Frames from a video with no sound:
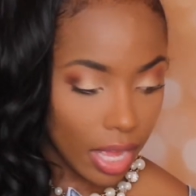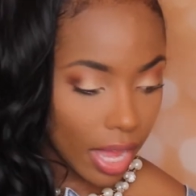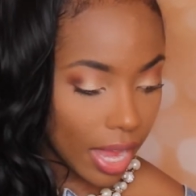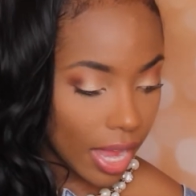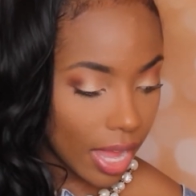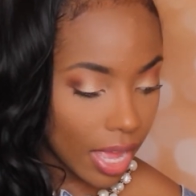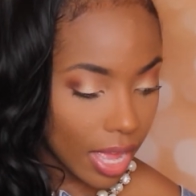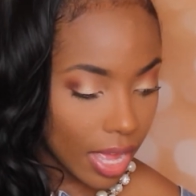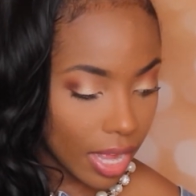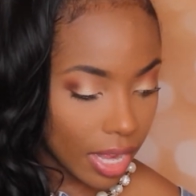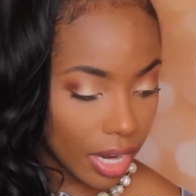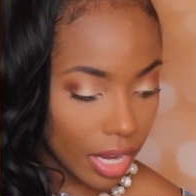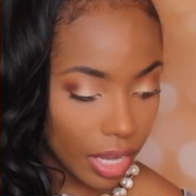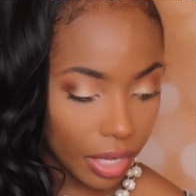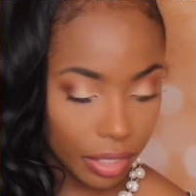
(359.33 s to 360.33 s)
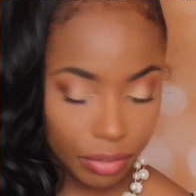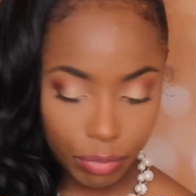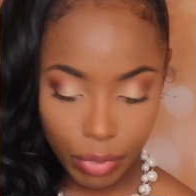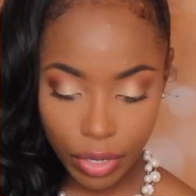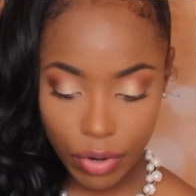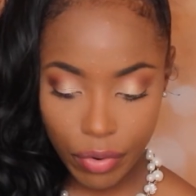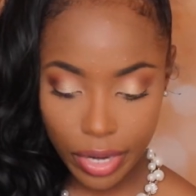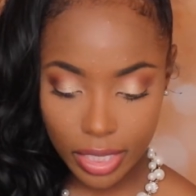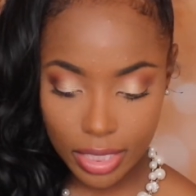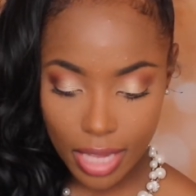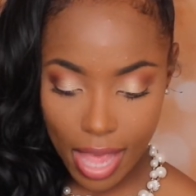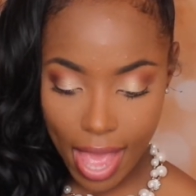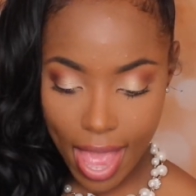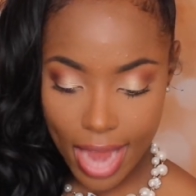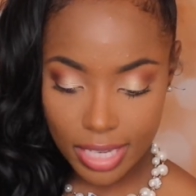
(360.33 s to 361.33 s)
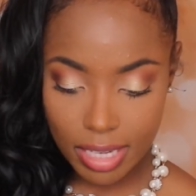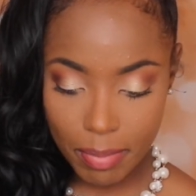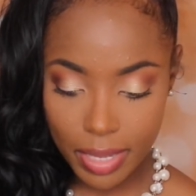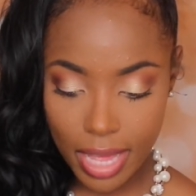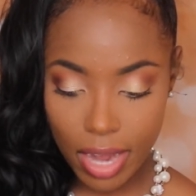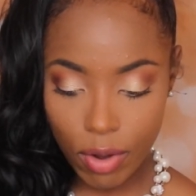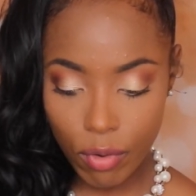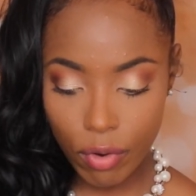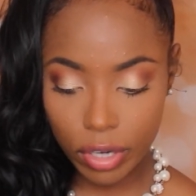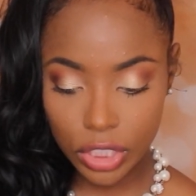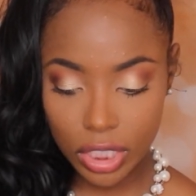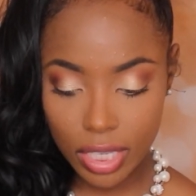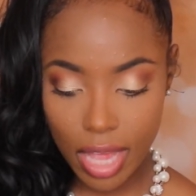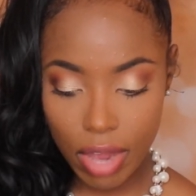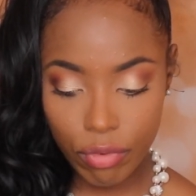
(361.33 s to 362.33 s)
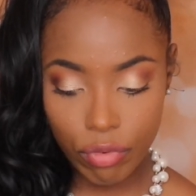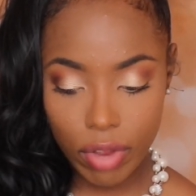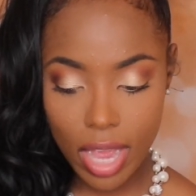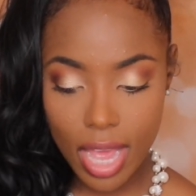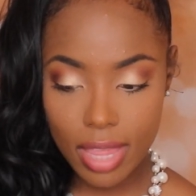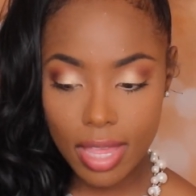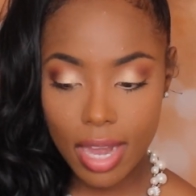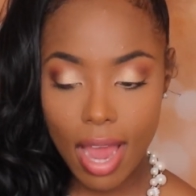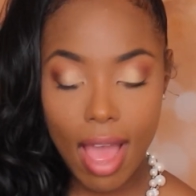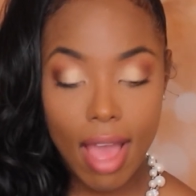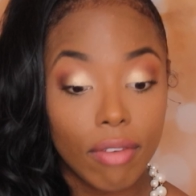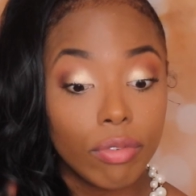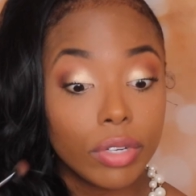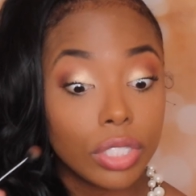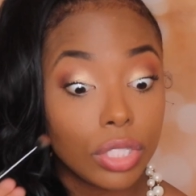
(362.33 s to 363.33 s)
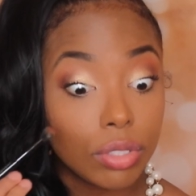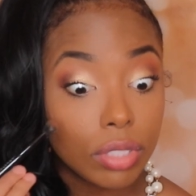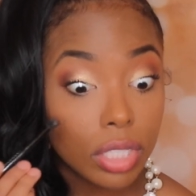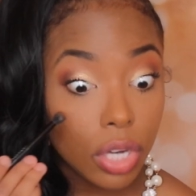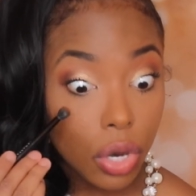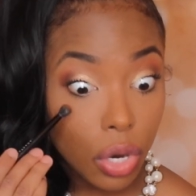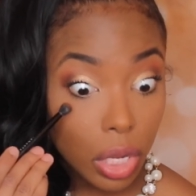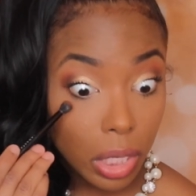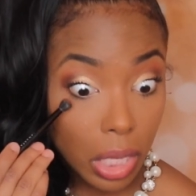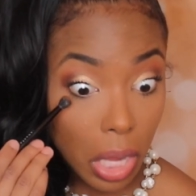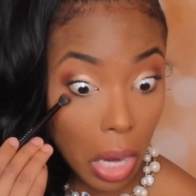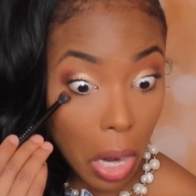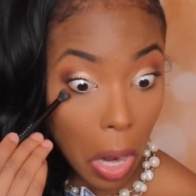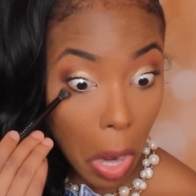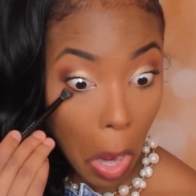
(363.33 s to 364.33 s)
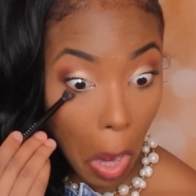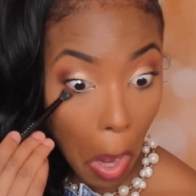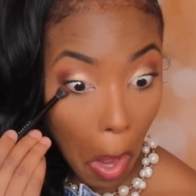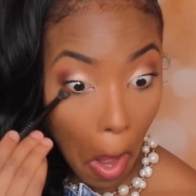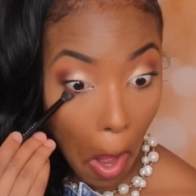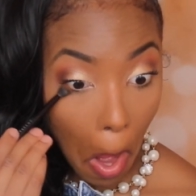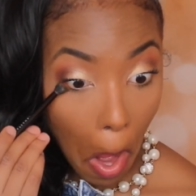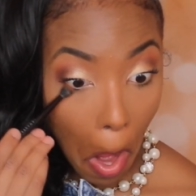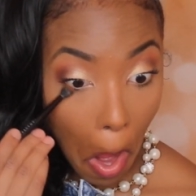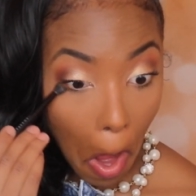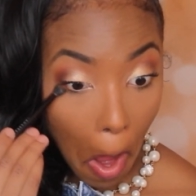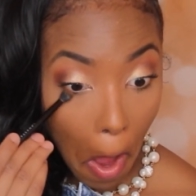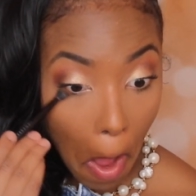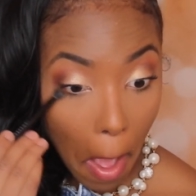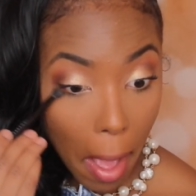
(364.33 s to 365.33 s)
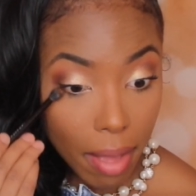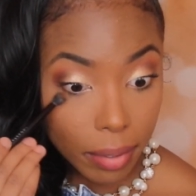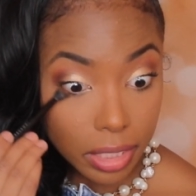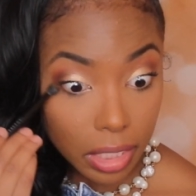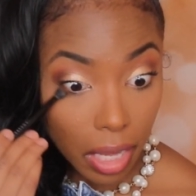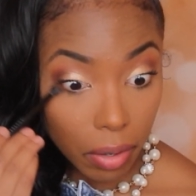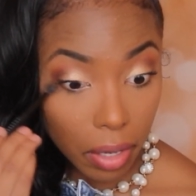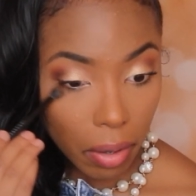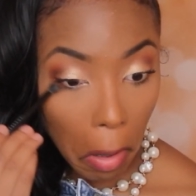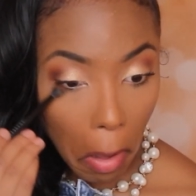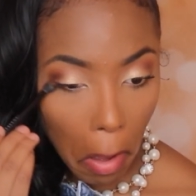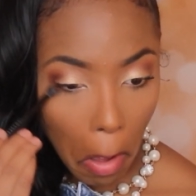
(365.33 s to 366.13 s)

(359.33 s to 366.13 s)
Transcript: and we're going to add some of that orange and that red that was using earlier, and put it down here.